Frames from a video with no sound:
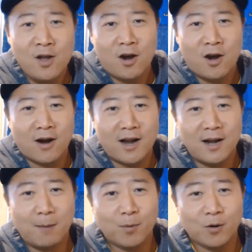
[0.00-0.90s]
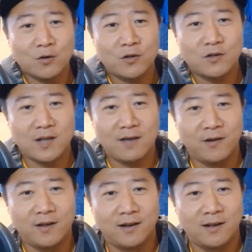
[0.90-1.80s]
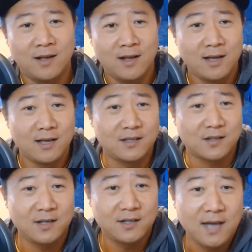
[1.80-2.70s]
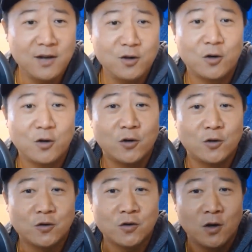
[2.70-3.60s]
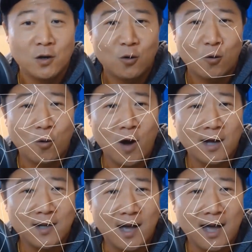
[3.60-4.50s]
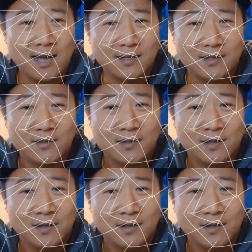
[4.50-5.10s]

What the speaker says: All right, number 7 is Contenders Cracked Ice